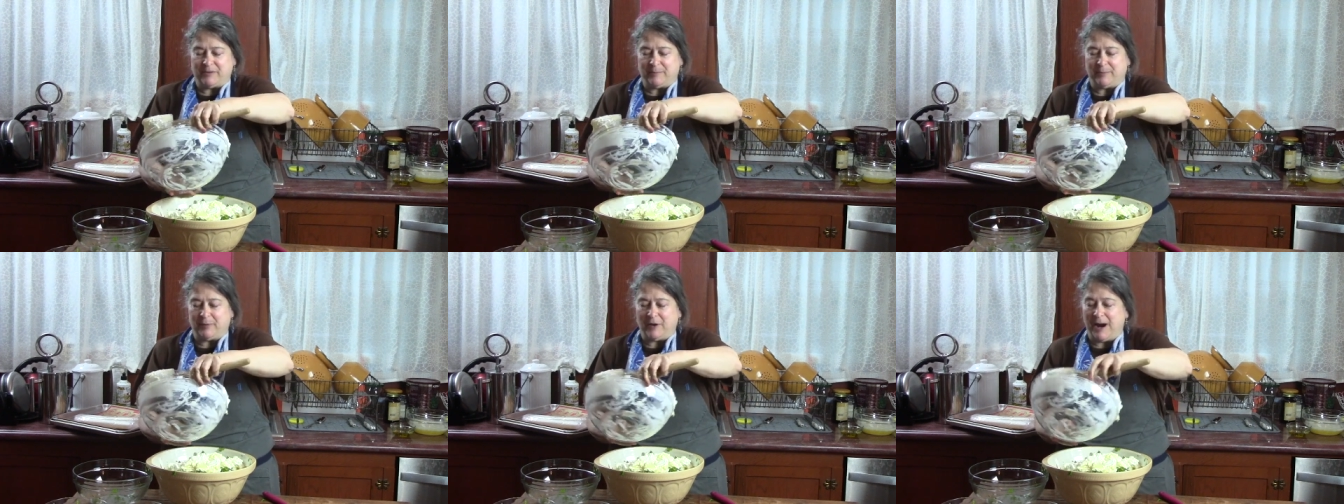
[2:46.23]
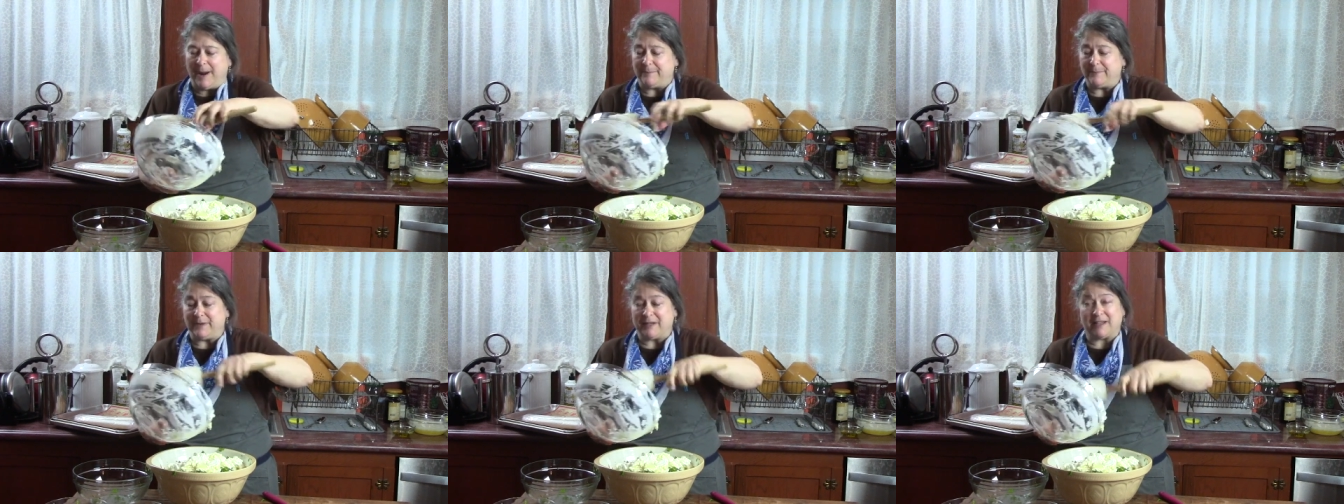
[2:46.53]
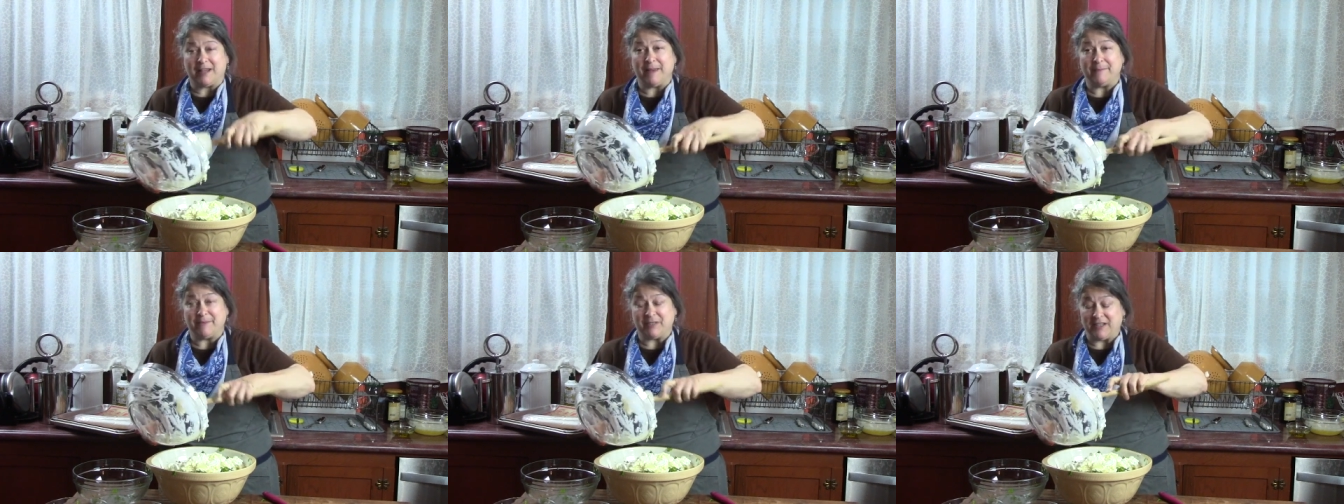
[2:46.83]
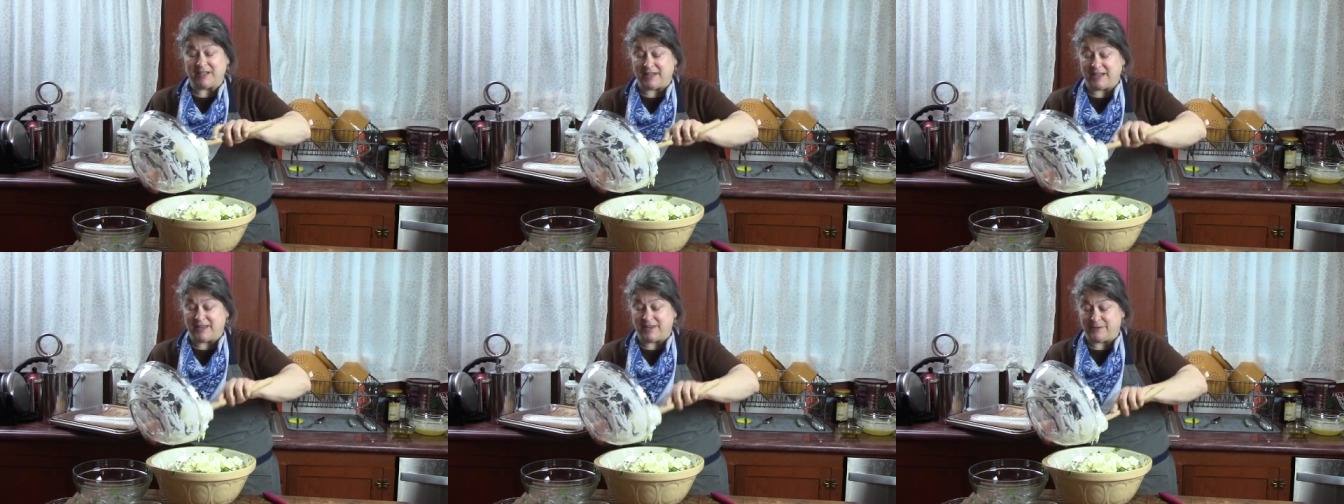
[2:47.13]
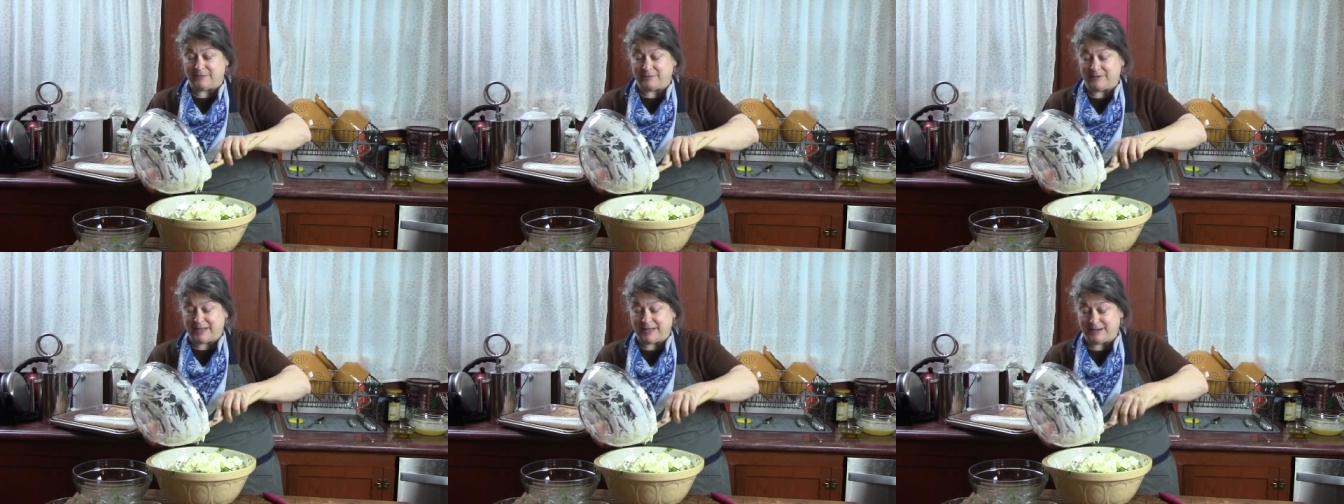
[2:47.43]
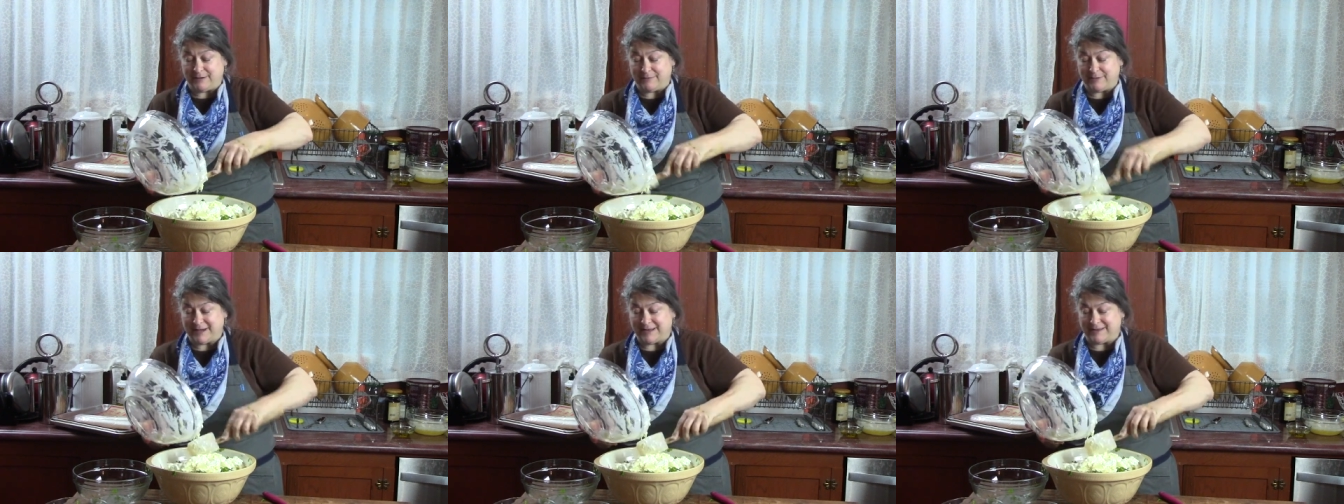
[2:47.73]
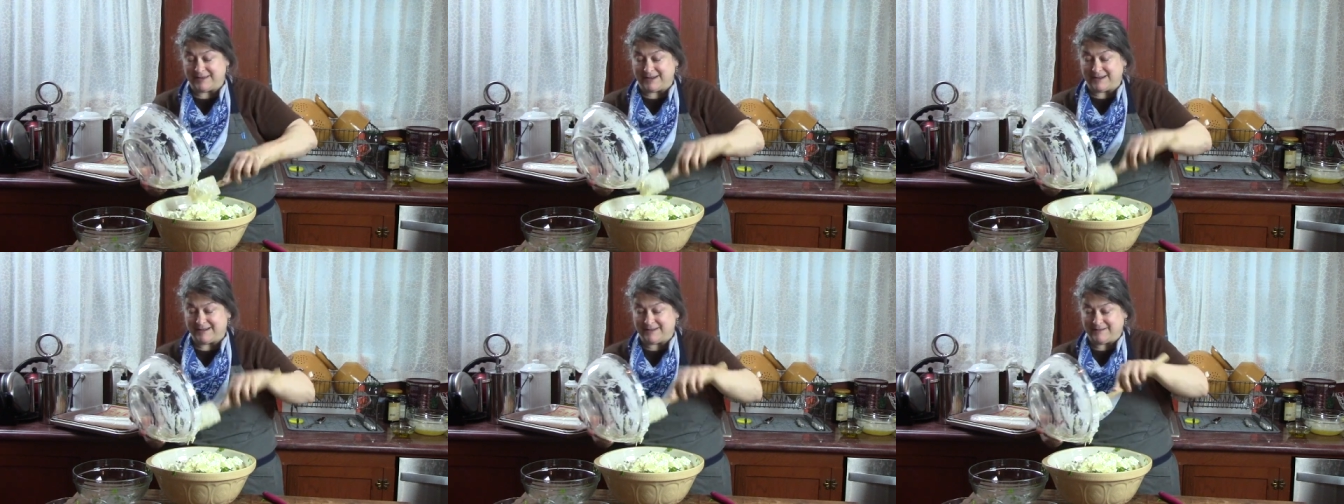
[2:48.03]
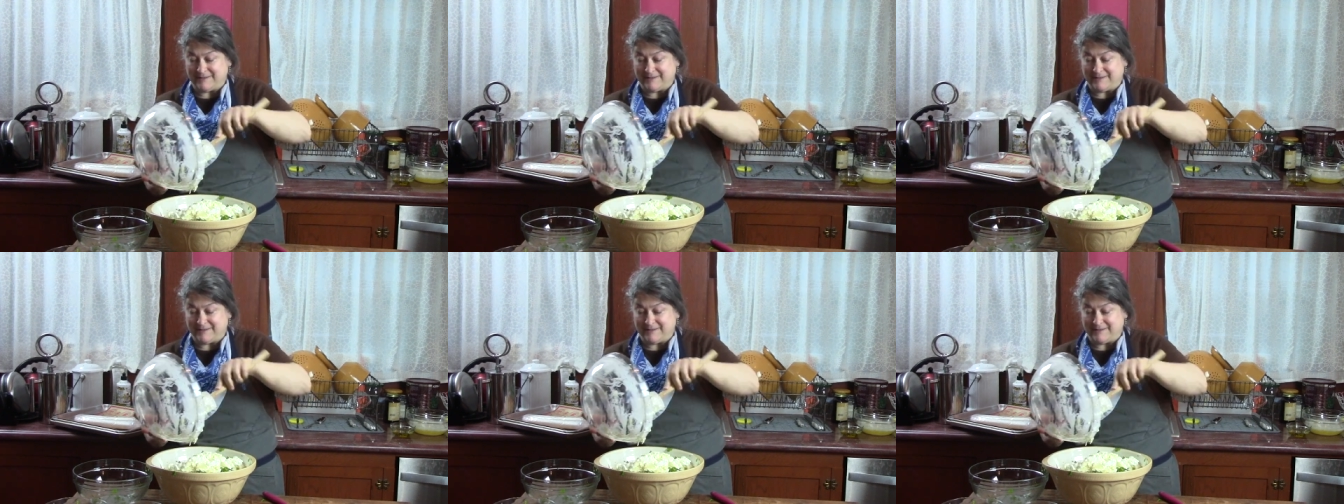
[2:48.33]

the prep, it comes together really quickly.